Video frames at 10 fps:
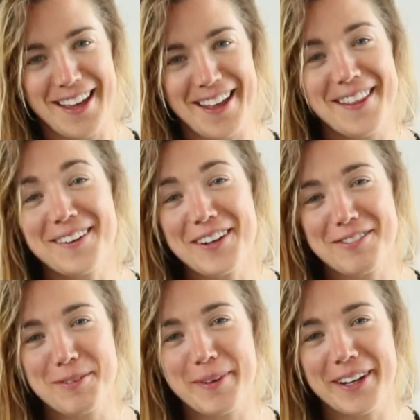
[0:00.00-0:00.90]
Hello
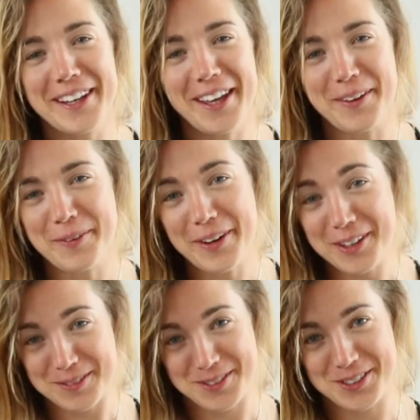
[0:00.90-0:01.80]
everybody and
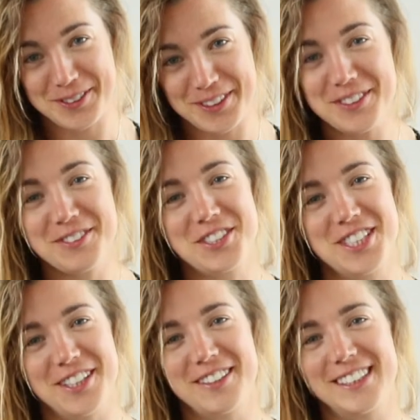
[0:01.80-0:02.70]
welcome to a new
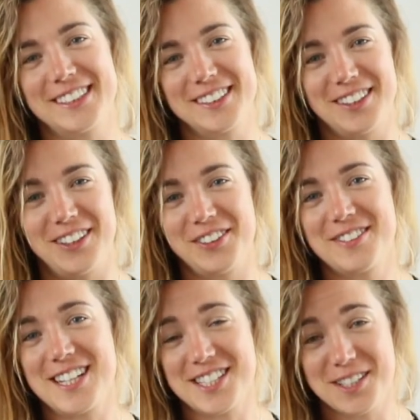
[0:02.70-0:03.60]
series called
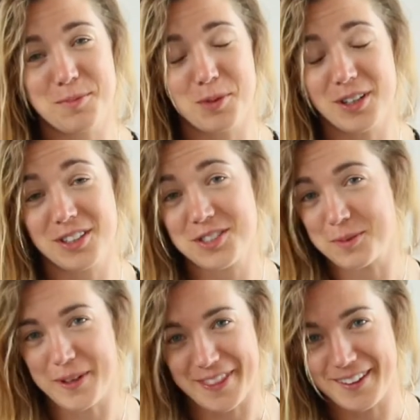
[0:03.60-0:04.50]
Testing Products
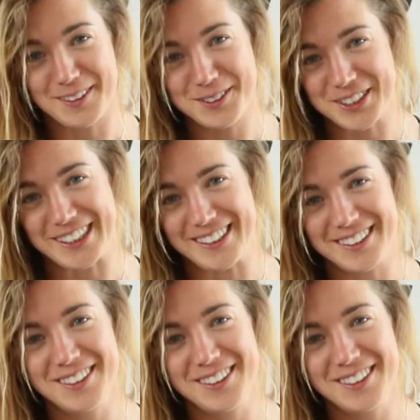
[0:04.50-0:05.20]
with Louzziej.